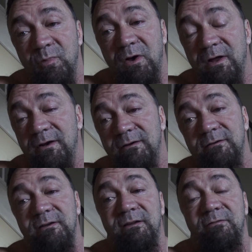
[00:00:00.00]
but
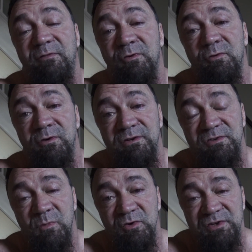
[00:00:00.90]
food
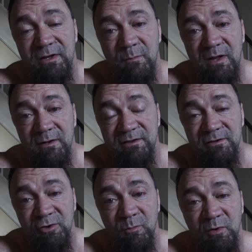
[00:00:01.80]
is the most anabolic
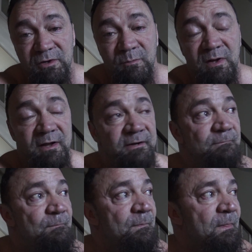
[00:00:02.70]
thing you can put in your
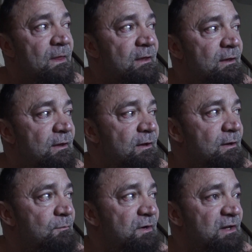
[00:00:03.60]
body.
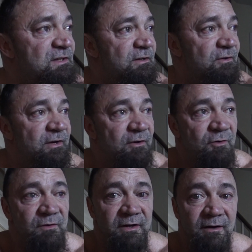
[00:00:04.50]
But neither
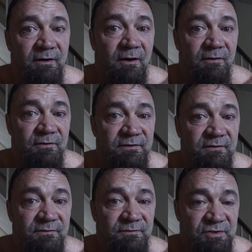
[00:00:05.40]
here nor there, other
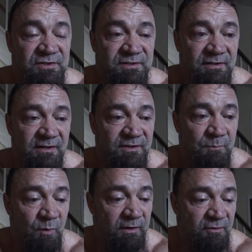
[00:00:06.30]
than just to get the
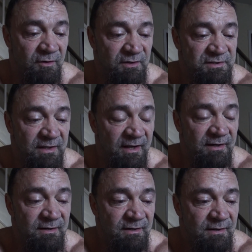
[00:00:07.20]
point across
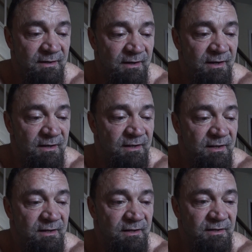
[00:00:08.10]
that
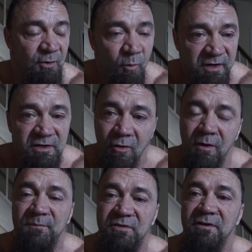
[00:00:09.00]
you wouldn't
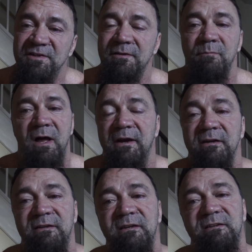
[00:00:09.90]
go up to
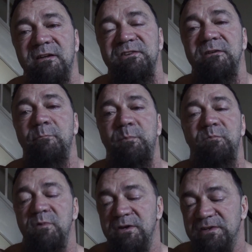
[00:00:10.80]
somebody that doesn't
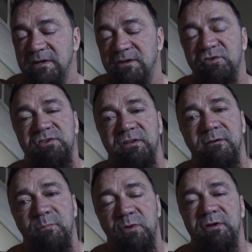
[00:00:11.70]
isn't
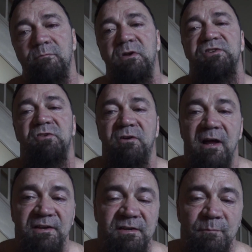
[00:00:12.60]
interested in building muscle or
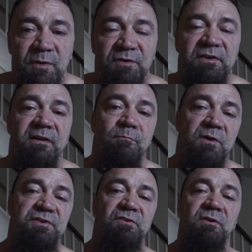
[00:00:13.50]
hasn't built any
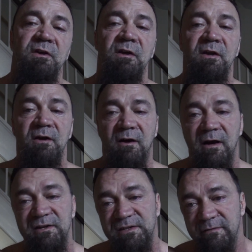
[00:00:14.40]
muscle or
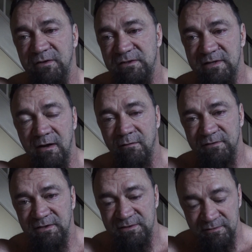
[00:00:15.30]
hasn't even
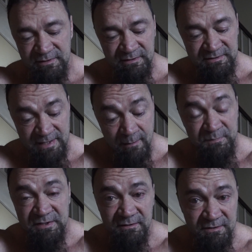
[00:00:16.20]
delved into the
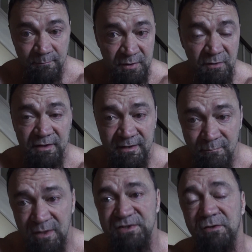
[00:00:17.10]
attempt to build any
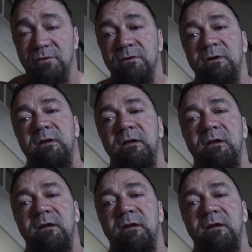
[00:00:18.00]
muscle